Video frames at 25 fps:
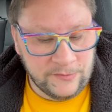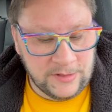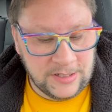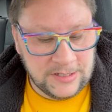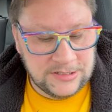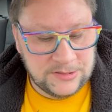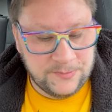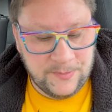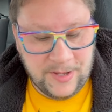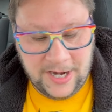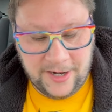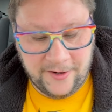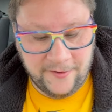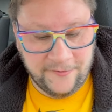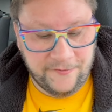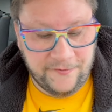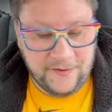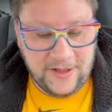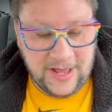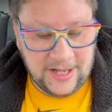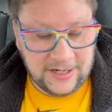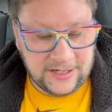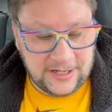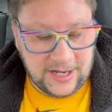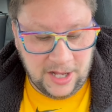As a matter of
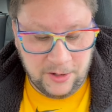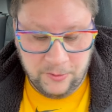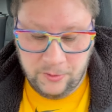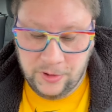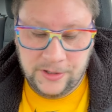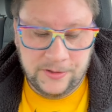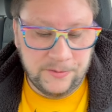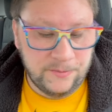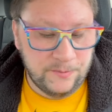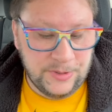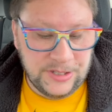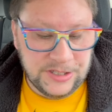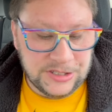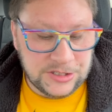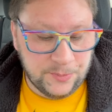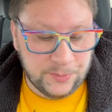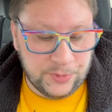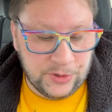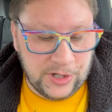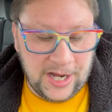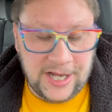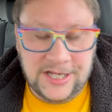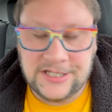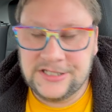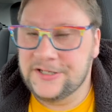fact, I wouldn't be
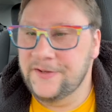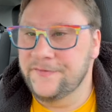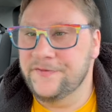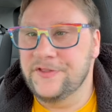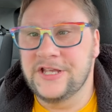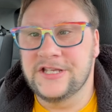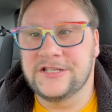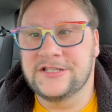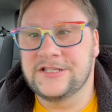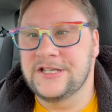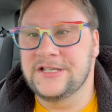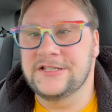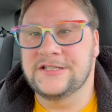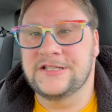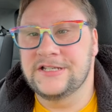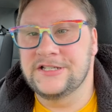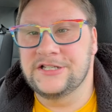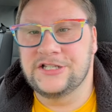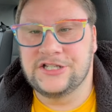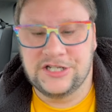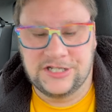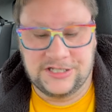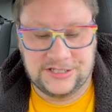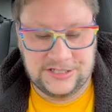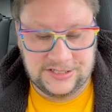surprised if this isn't
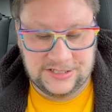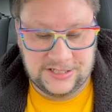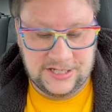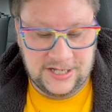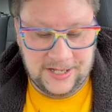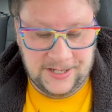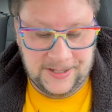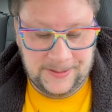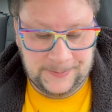just